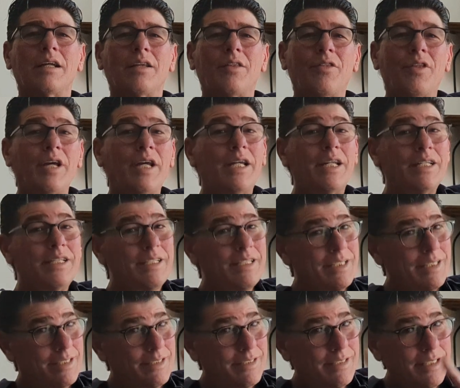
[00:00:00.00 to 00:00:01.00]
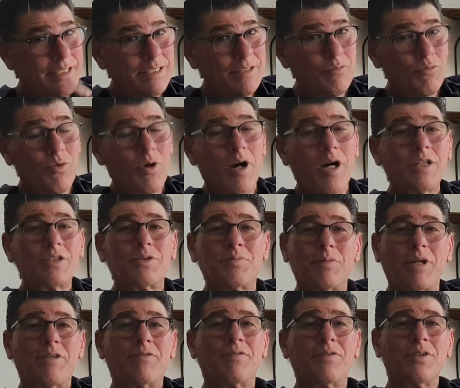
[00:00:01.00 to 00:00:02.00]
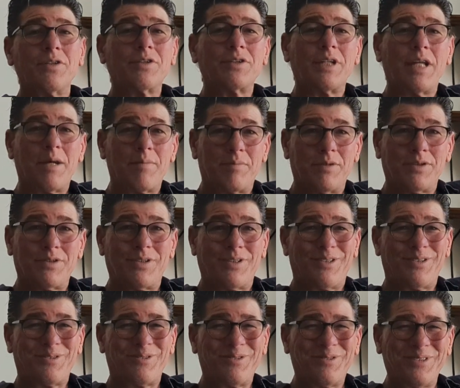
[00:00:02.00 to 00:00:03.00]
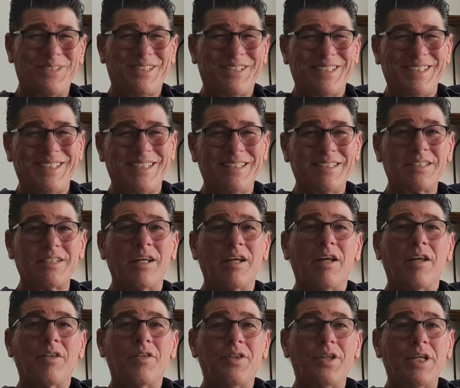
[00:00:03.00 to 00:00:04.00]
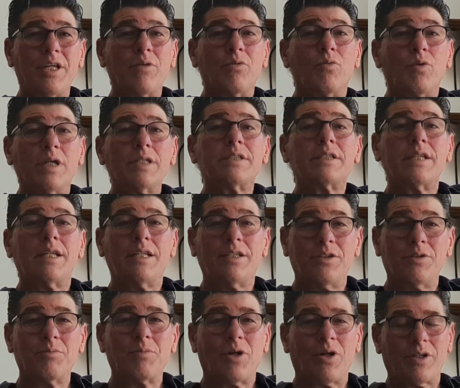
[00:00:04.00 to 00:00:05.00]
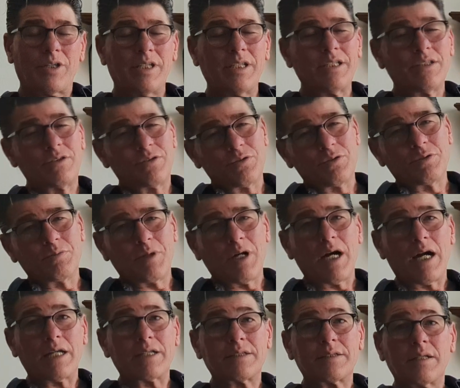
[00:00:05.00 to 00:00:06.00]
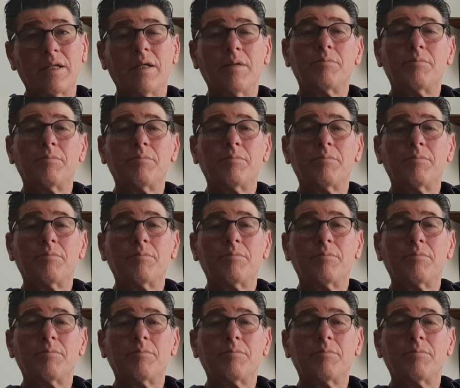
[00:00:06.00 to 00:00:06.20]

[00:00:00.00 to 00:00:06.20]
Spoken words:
then you didn't watch my first episode, which is the What's in Your Marketing Toolbox.